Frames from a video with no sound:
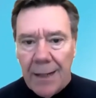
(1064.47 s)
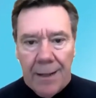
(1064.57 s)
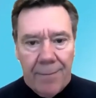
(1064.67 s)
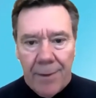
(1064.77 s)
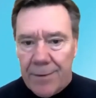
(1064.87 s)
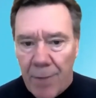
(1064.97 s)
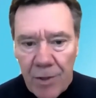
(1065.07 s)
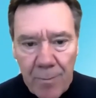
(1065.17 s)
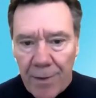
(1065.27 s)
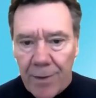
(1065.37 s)
It's much
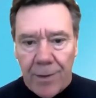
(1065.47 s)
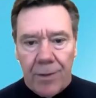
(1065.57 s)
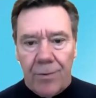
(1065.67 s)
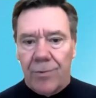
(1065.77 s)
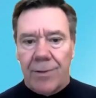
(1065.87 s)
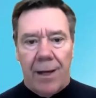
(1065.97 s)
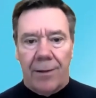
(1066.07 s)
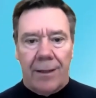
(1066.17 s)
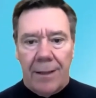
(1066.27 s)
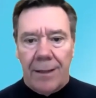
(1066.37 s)
better to use
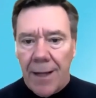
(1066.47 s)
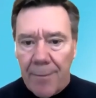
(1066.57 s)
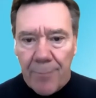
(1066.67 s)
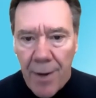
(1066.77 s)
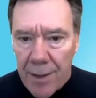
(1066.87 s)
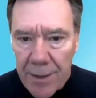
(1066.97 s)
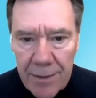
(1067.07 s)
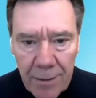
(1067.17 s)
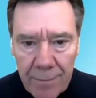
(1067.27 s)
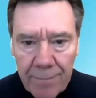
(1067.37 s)
LED type products.
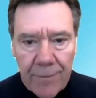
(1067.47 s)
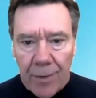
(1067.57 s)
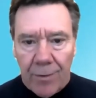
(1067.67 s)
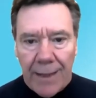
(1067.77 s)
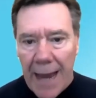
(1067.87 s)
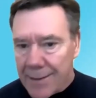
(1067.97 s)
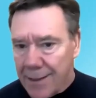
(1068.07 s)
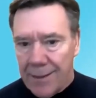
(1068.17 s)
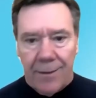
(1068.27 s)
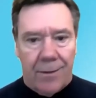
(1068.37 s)
They're,
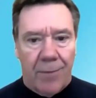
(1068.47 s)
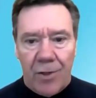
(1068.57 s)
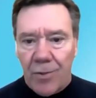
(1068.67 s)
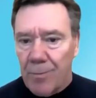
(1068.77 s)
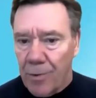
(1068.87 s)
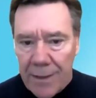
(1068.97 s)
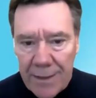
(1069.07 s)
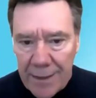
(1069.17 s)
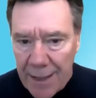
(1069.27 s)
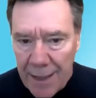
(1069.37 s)
gasketed. They're much more easy
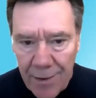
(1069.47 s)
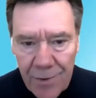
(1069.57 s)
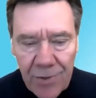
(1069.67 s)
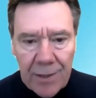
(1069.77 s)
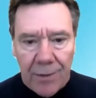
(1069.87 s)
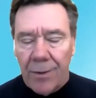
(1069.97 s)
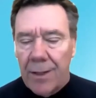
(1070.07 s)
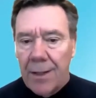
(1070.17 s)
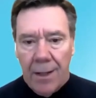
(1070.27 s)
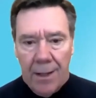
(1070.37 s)
to air seal.
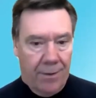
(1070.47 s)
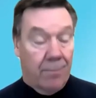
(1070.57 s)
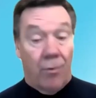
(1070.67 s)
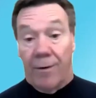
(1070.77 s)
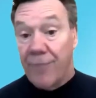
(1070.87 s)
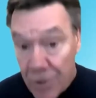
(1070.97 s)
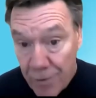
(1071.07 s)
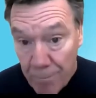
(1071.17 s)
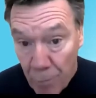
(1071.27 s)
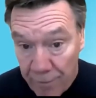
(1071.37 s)
They're
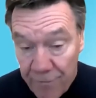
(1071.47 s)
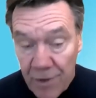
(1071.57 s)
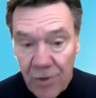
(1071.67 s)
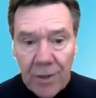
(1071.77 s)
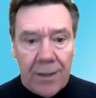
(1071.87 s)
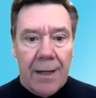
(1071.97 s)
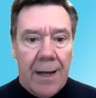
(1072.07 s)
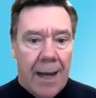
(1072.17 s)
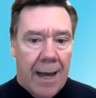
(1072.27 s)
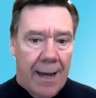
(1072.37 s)
more efficient.
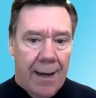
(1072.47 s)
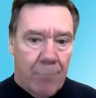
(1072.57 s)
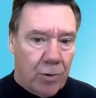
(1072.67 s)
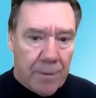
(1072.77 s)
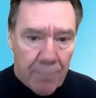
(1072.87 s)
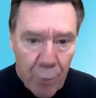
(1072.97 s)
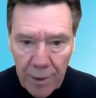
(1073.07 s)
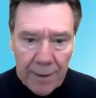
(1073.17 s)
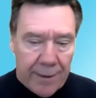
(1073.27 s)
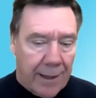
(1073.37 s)
And most
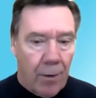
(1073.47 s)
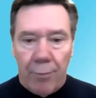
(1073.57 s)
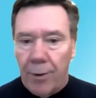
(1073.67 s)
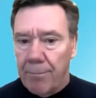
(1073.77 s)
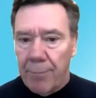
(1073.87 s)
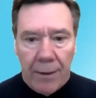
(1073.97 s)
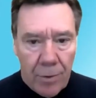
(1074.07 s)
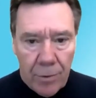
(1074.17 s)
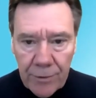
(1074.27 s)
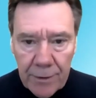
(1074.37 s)
importantly, they don't put big
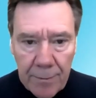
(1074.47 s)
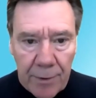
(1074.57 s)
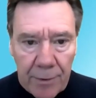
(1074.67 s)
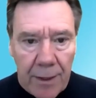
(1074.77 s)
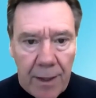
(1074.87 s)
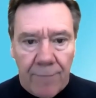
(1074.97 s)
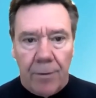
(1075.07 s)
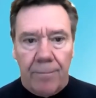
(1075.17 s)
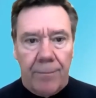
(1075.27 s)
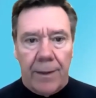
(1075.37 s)
holes in the building envelope
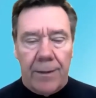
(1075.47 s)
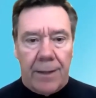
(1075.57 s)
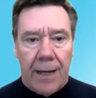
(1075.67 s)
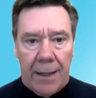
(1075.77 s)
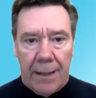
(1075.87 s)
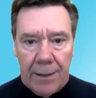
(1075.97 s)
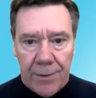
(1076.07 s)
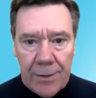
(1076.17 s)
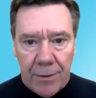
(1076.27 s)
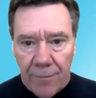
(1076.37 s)
that you can't air
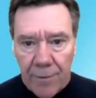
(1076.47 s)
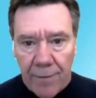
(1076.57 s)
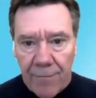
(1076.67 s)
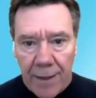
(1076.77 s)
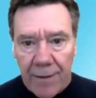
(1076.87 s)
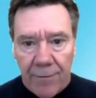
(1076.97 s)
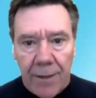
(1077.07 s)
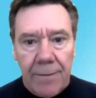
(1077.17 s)
seal very effectively.